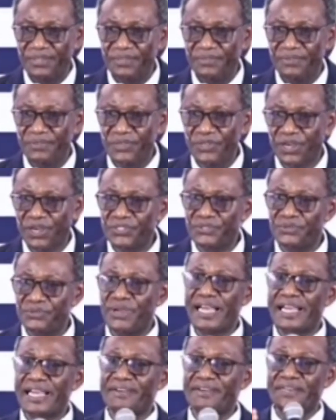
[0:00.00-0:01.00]
because you
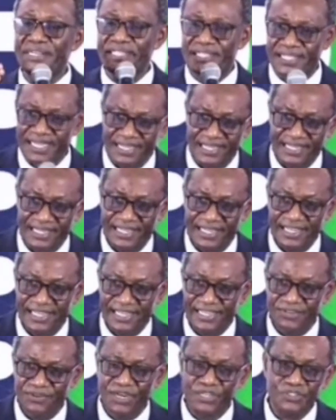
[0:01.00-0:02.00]
are a Christian.
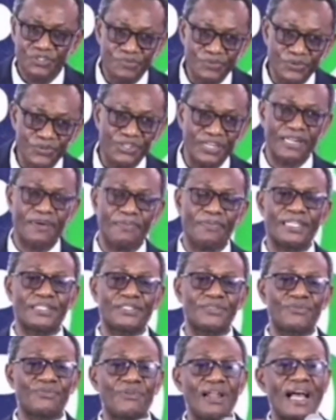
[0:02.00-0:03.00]
You want to put on a
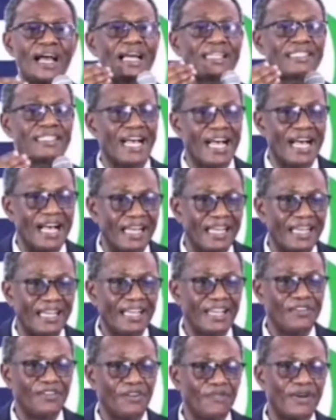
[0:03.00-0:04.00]
particular attire.
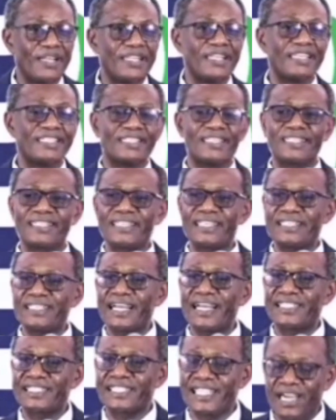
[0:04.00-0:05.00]
Your father said,
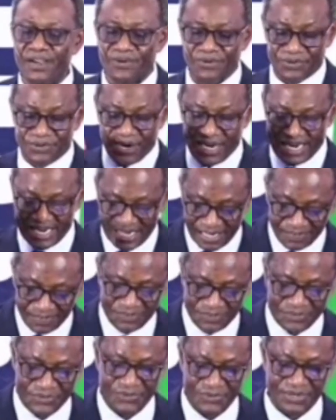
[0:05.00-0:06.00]
This attire will not
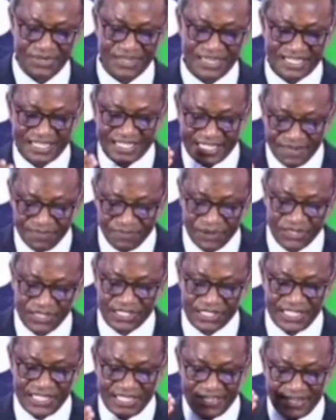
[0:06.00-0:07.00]
help you.
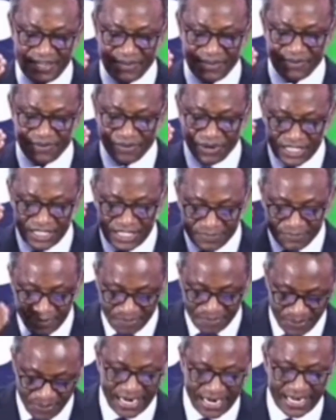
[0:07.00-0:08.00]
Timothy was
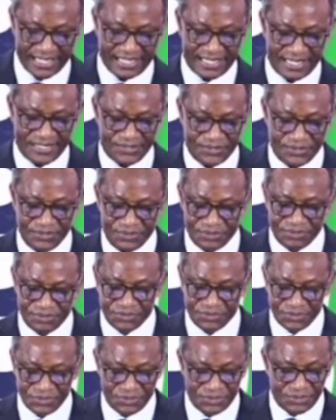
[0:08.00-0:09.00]
prepared to,
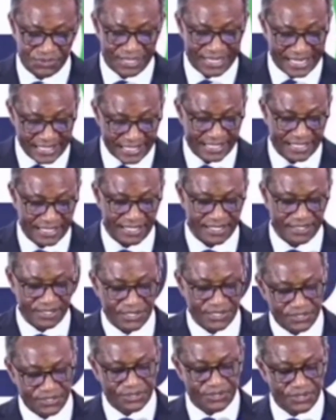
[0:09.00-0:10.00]
to, to listen
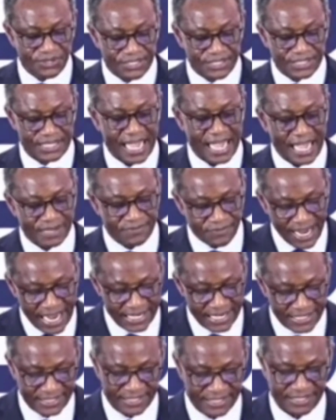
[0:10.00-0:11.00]
to those
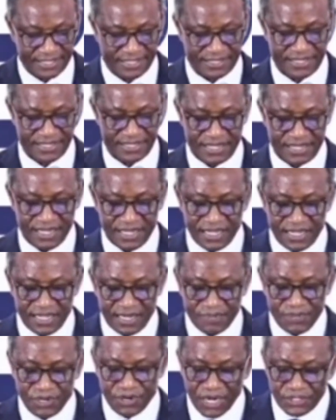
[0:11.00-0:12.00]
advices.
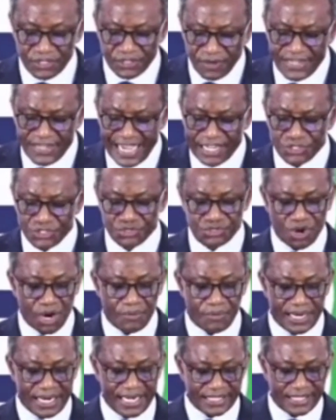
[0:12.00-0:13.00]
Because of their strong
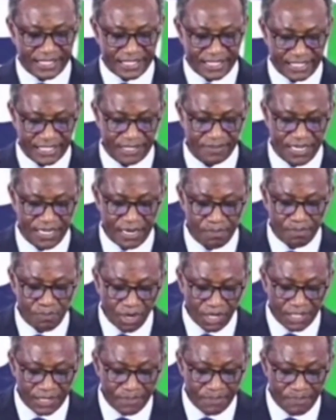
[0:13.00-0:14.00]
relationship, they
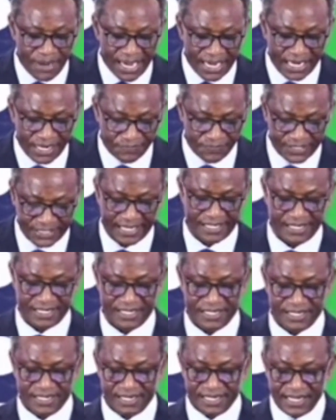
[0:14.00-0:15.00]
both benefited,
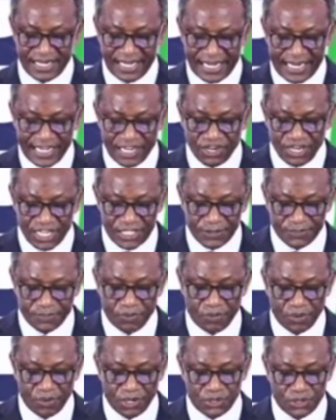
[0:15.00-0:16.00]
and the
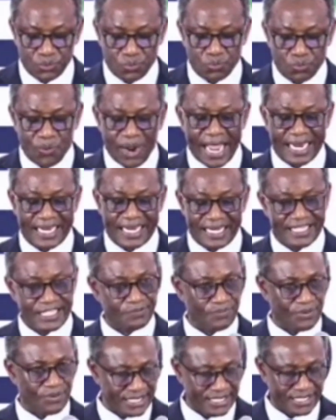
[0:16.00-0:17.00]
gospel was widely
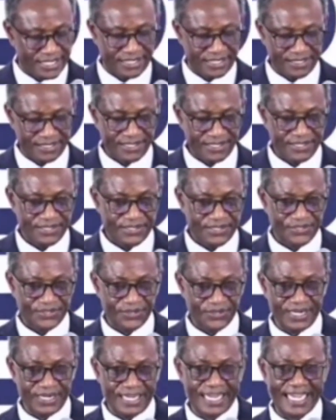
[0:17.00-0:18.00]
spread. So
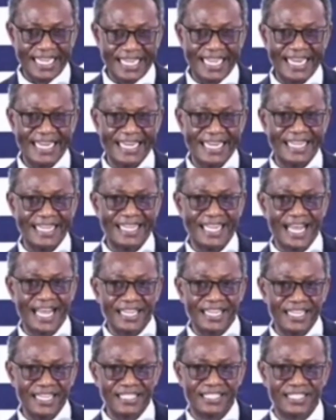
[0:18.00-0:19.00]
the
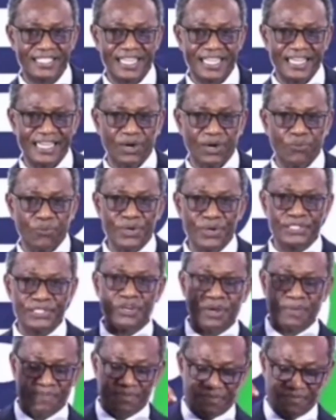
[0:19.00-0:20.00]
knowledge and the
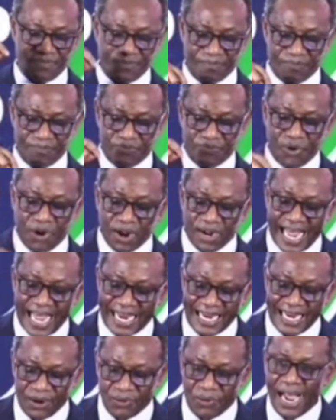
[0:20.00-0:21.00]
wisdom Paul had
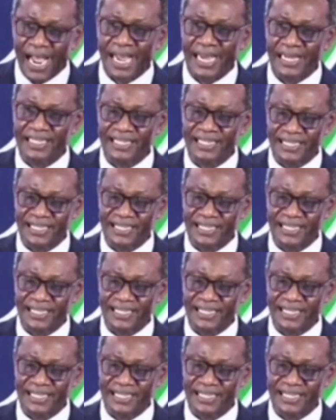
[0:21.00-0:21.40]
acquired,